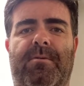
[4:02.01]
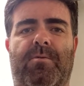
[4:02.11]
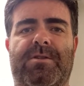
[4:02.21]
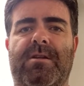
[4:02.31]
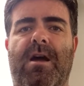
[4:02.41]
I
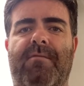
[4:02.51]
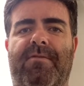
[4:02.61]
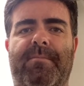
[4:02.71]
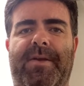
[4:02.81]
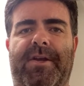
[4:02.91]
was not
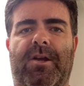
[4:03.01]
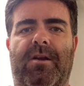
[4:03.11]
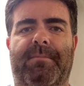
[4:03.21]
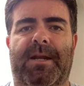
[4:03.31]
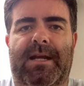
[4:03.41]

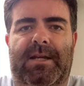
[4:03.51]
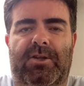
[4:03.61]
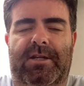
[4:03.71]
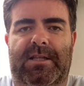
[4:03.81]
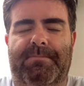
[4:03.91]
familiar. I mean, I could
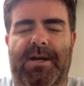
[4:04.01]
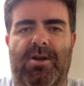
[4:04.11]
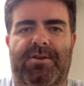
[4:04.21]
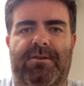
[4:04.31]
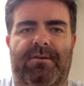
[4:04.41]
look at the
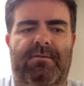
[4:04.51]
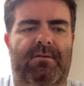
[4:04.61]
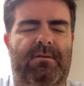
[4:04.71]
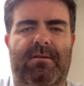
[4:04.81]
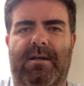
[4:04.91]
parachute
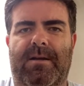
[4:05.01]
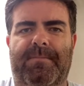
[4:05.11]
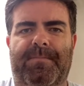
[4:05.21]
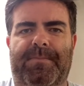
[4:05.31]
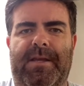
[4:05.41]

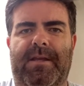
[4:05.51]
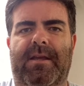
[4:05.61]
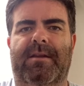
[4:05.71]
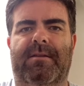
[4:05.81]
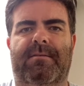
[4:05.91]

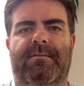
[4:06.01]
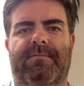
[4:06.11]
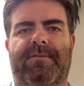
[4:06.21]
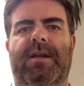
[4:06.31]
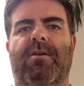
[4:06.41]
and
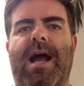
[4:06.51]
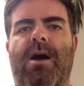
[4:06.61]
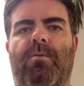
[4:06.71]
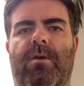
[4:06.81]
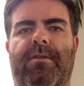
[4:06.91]
figure
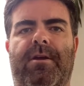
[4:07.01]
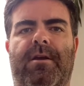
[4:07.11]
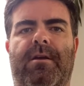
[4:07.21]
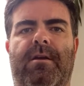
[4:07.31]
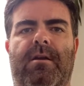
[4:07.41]
out where
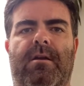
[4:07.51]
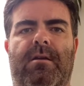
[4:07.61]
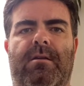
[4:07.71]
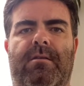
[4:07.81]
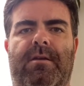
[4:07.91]

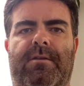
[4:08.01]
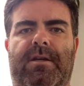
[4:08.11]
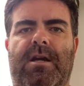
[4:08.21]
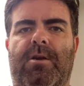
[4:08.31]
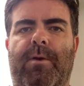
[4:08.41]
the
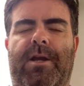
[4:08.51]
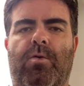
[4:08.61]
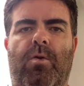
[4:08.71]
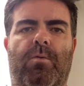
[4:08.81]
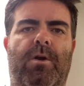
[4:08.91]
cutaway
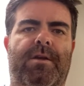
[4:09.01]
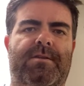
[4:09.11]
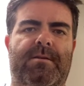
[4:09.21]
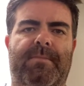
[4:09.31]
cord was.